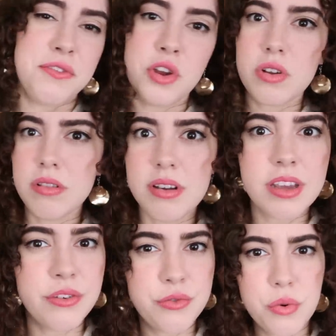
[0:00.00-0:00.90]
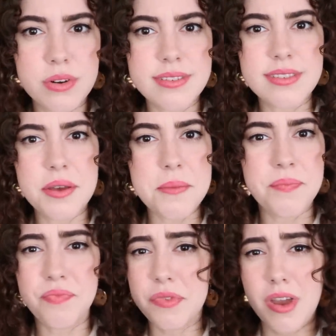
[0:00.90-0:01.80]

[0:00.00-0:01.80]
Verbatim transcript: if you're looking for some